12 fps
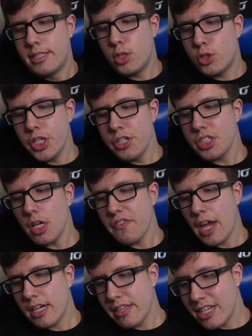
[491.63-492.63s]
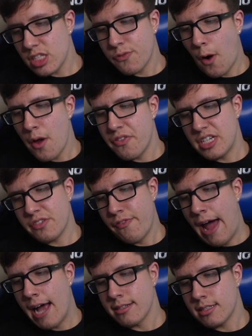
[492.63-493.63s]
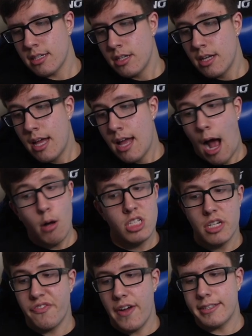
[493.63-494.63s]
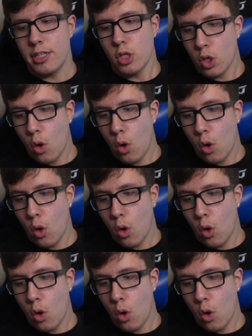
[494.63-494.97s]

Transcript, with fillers: Did you see yourself getting this far this fast? How has it affected your